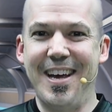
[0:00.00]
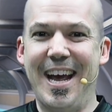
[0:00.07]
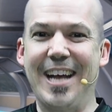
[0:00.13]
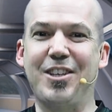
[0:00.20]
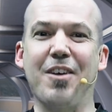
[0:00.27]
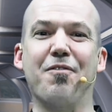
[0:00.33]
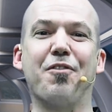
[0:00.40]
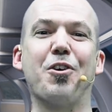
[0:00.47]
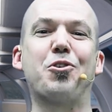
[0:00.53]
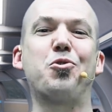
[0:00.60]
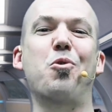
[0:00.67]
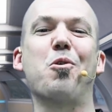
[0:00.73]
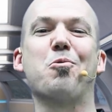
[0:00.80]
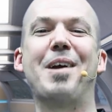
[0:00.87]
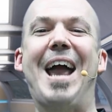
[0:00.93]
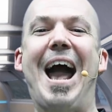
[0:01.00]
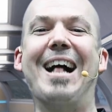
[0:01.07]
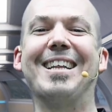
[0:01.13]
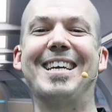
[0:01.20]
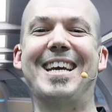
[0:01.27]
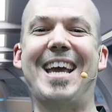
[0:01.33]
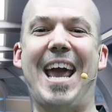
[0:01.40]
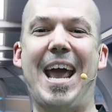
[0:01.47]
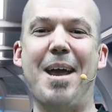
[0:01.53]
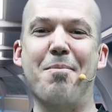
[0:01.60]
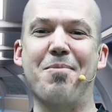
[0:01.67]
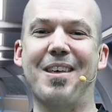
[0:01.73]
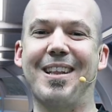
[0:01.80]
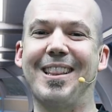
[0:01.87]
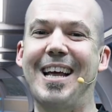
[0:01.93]
It's a virtual reality
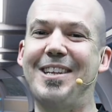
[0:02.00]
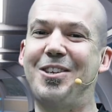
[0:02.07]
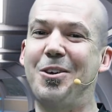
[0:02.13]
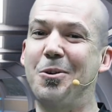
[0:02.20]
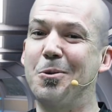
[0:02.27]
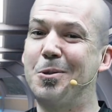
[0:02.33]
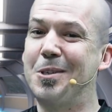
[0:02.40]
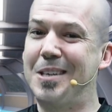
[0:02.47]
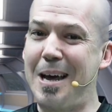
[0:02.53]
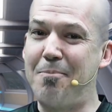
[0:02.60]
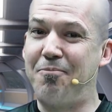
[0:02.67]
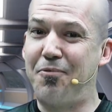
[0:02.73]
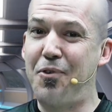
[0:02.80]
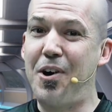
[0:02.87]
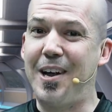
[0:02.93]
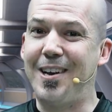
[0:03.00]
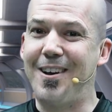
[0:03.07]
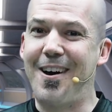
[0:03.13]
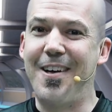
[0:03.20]
game that lets you step foot